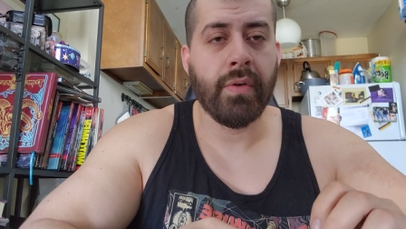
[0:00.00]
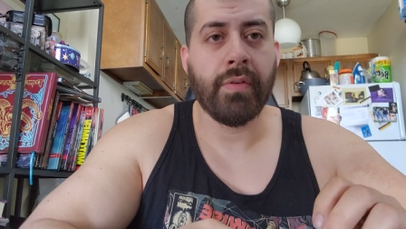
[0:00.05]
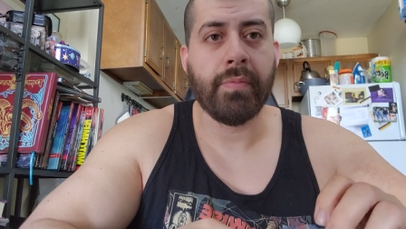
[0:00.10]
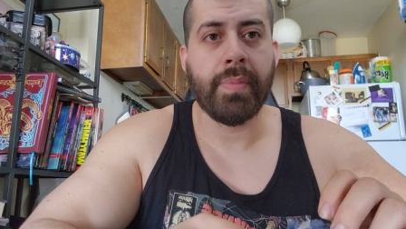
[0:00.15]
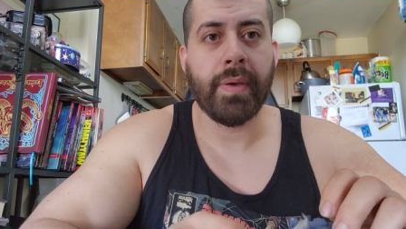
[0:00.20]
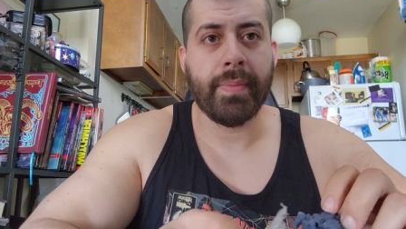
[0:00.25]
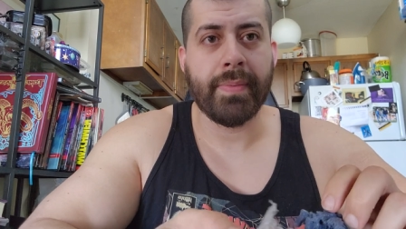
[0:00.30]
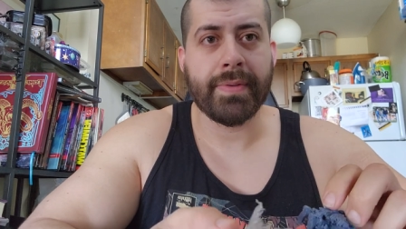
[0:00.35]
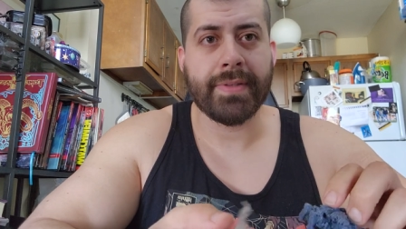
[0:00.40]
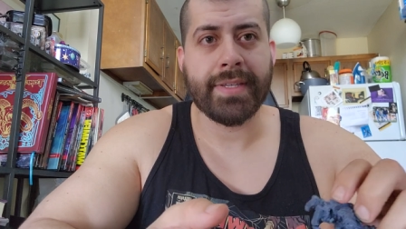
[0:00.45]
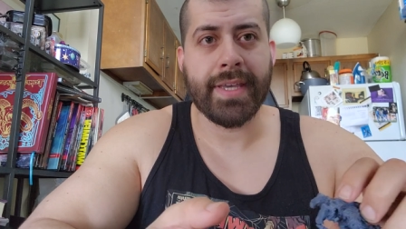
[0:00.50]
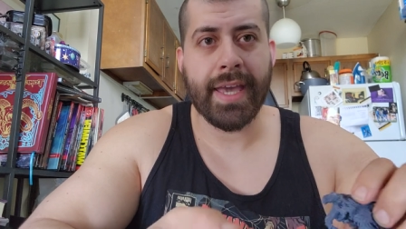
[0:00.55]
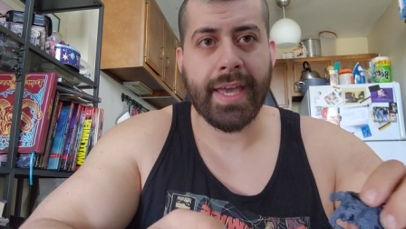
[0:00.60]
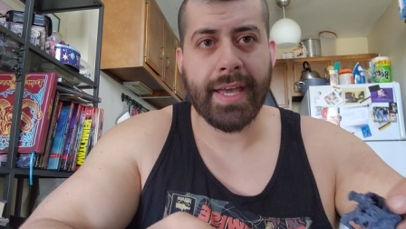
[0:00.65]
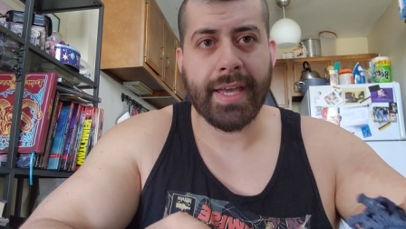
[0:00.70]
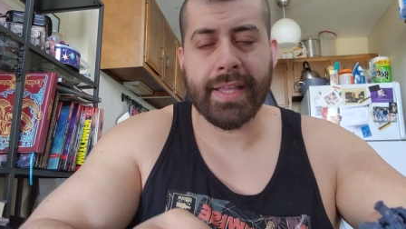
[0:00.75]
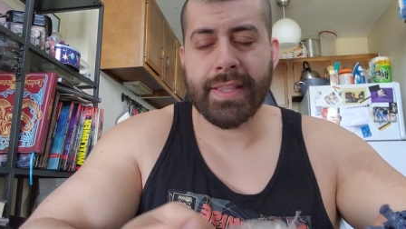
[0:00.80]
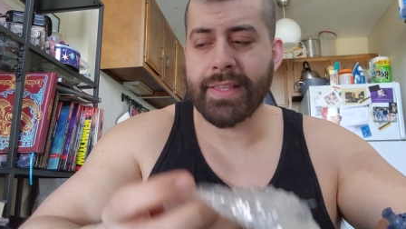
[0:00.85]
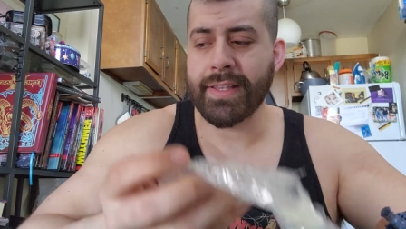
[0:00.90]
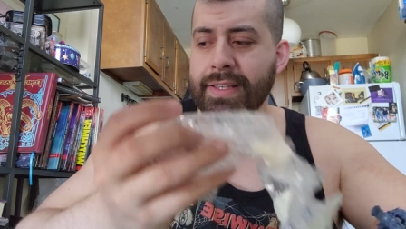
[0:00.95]
Well, people
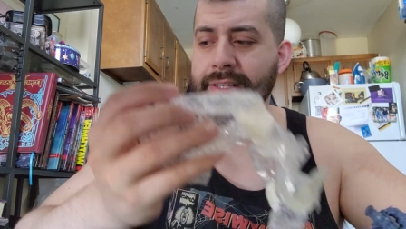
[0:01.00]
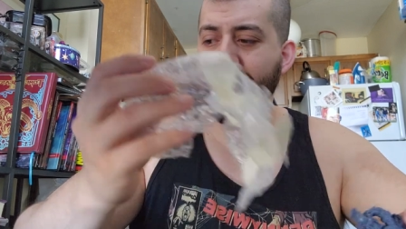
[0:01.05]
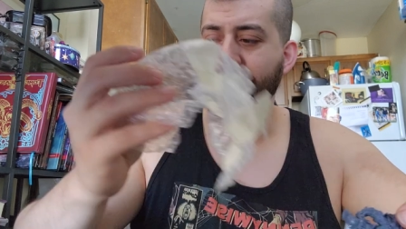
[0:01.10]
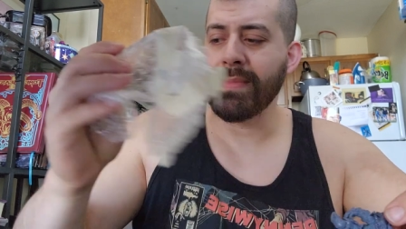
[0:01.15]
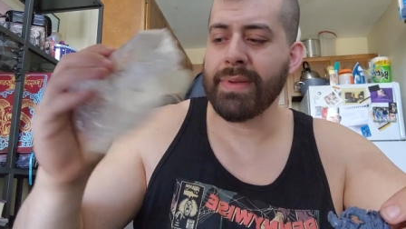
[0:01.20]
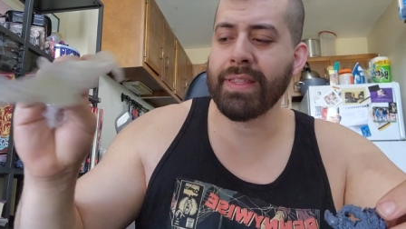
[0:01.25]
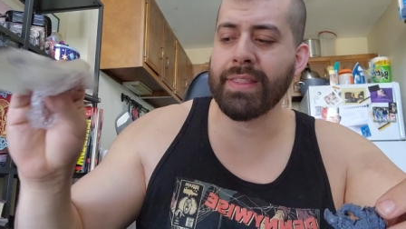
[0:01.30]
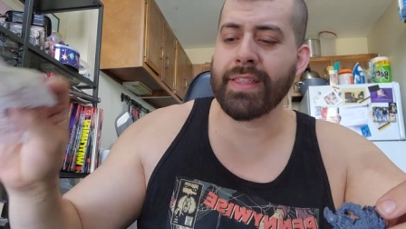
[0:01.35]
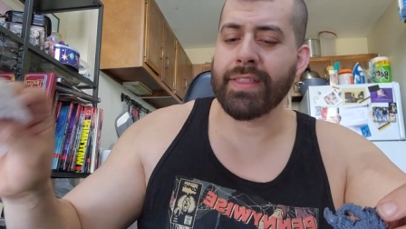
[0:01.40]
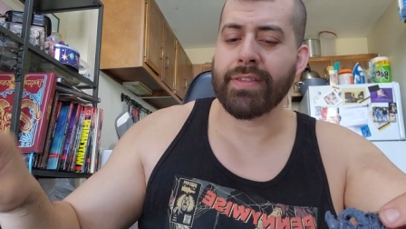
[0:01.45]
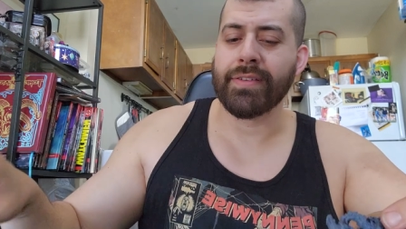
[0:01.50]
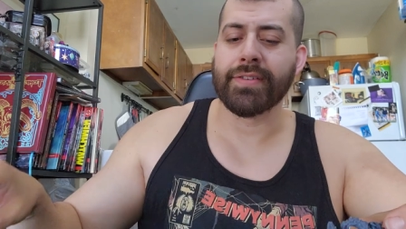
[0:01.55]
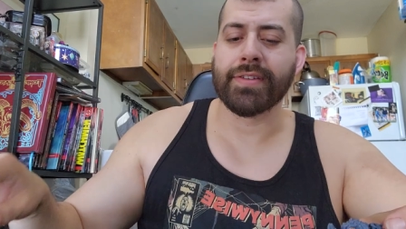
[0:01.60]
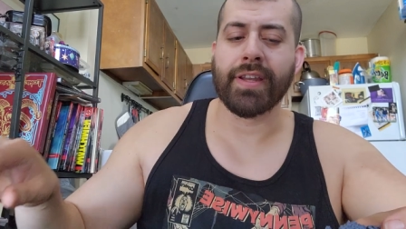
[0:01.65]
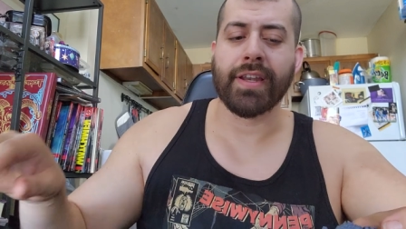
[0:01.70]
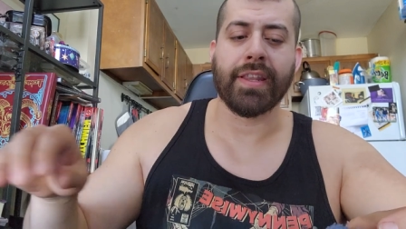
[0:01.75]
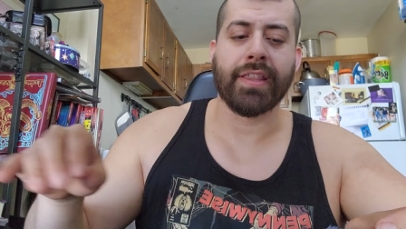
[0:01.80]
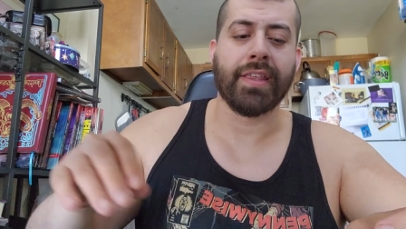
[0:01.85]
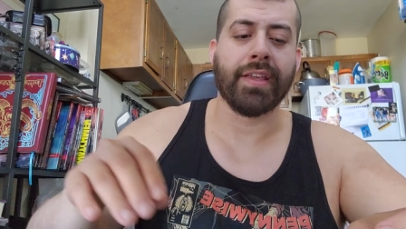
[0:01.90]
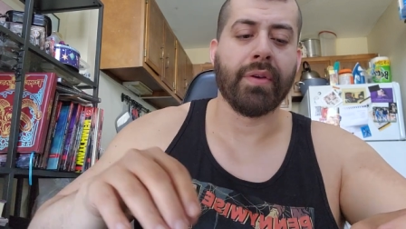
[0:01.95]
take it doesn't mean that there's
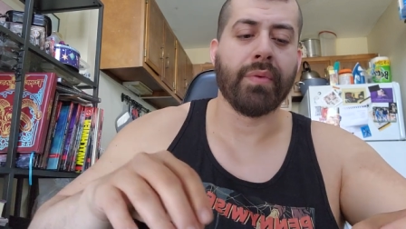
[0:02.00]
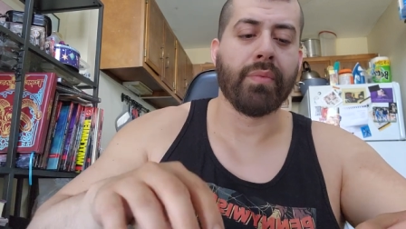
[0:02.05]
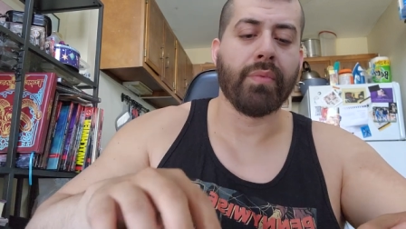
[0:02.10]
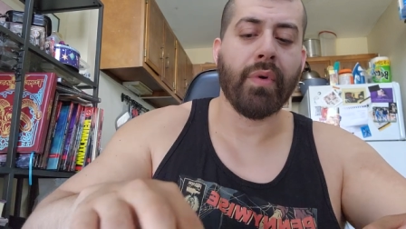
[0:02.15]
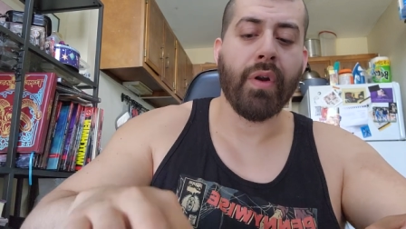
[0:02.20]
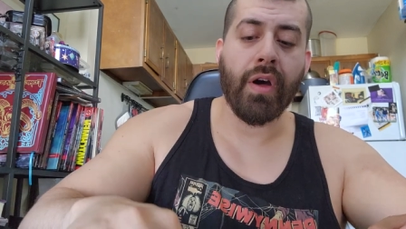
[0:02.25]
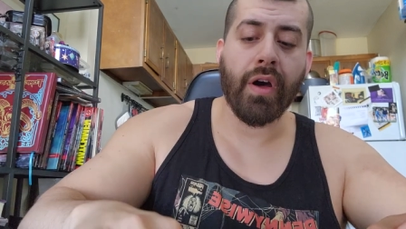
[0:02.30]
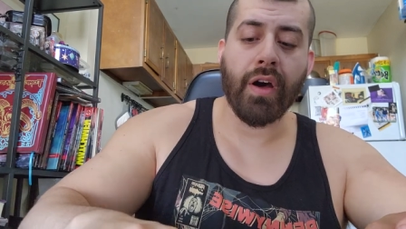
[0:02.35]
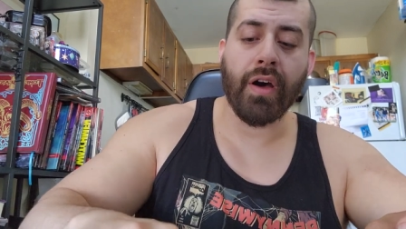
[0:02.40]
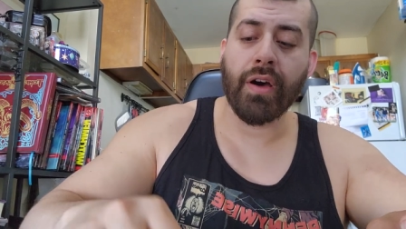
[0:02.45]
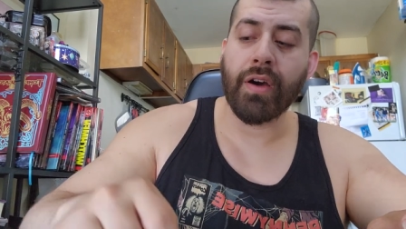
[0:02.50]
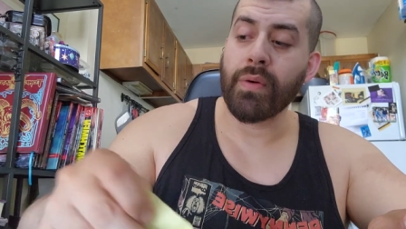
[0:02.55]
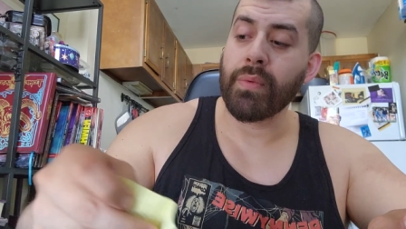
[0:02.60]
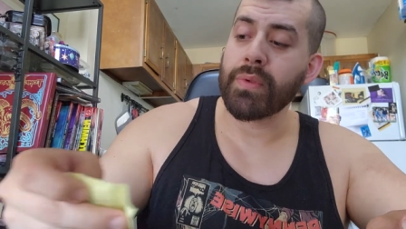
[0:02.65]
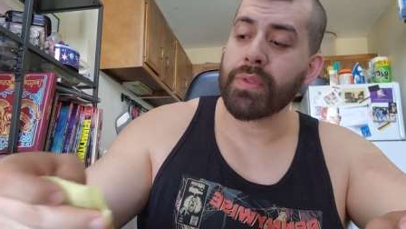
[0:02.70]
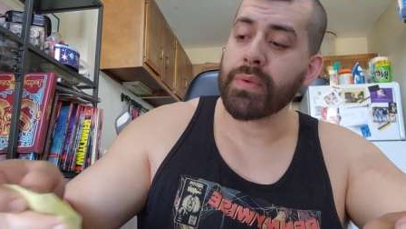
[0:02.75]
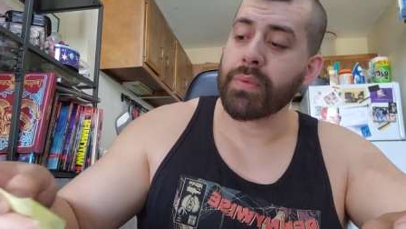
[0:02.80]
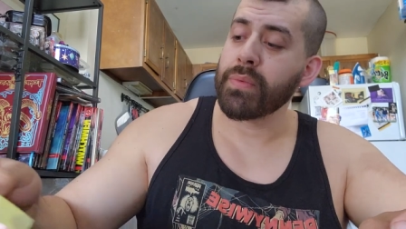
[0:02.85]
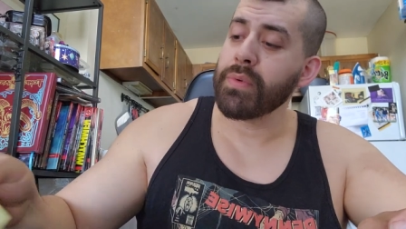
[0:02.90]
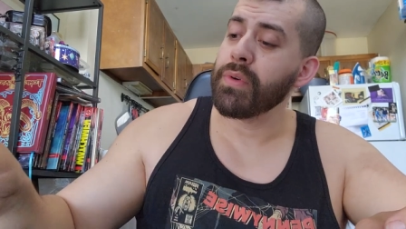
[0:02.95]
anything wrong
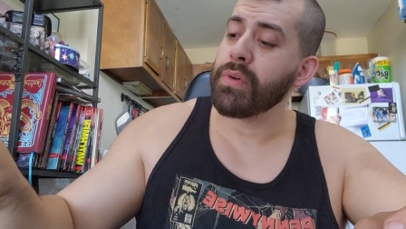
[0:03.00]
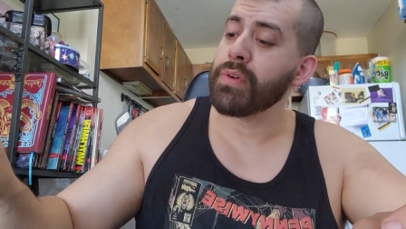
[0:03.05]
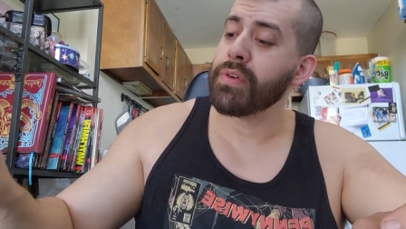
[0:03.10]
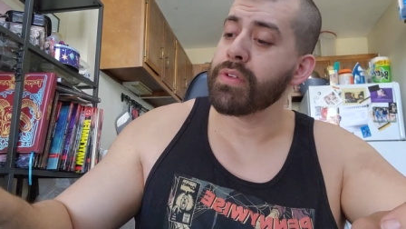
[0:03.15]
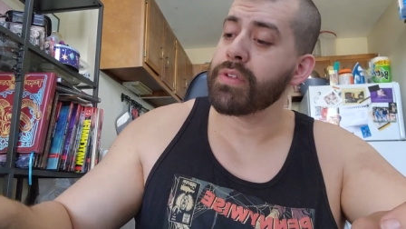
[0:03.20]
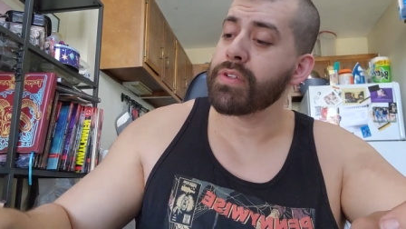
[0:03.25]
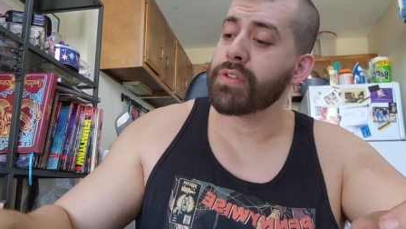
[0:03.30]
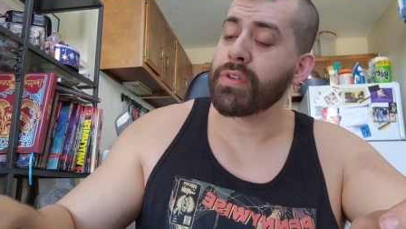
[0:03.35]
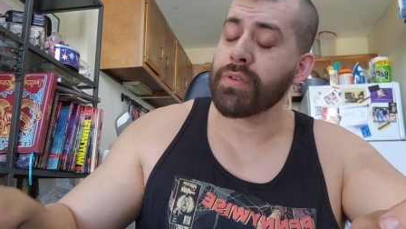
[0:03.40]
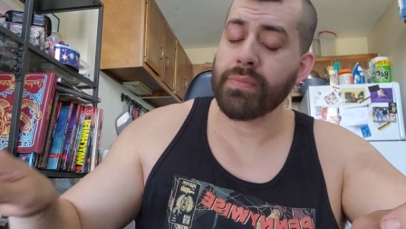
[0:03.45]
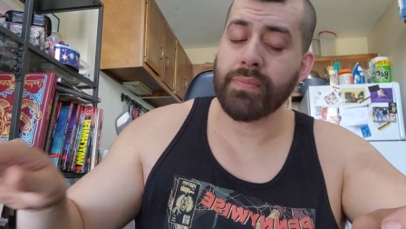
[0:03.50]
with the rules.